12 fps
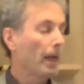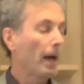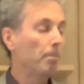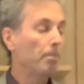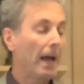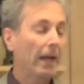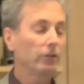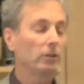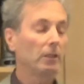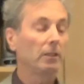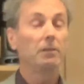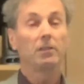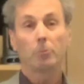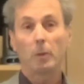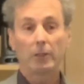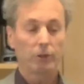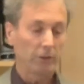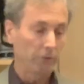imaginative
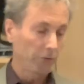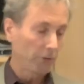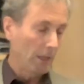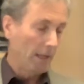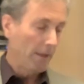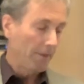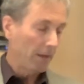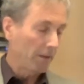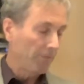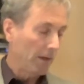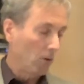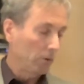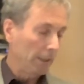expressions that are found